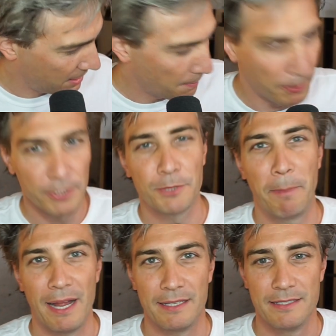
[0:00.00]
You push
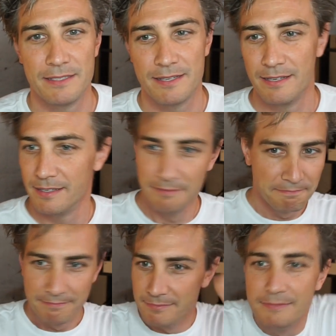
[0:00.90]
buttons
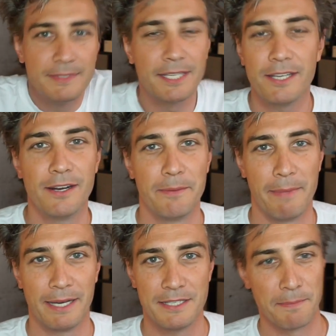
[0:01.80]
that you don't
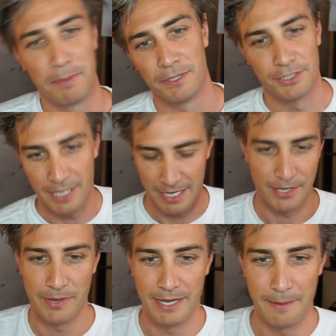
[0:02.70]
mean to push and
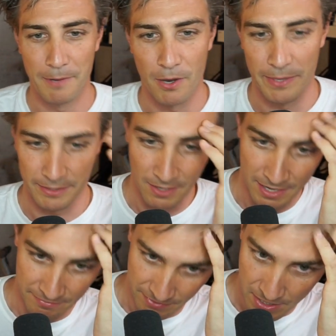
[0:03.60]
you end up going
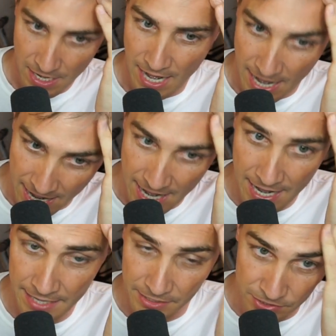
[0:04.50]
live.
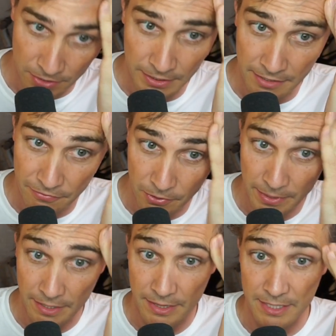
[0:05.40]
There's only a few
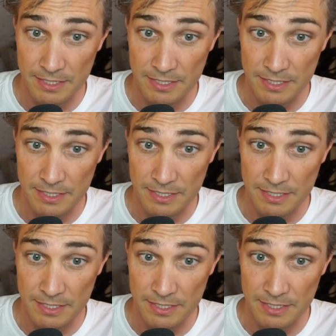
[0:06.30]
other things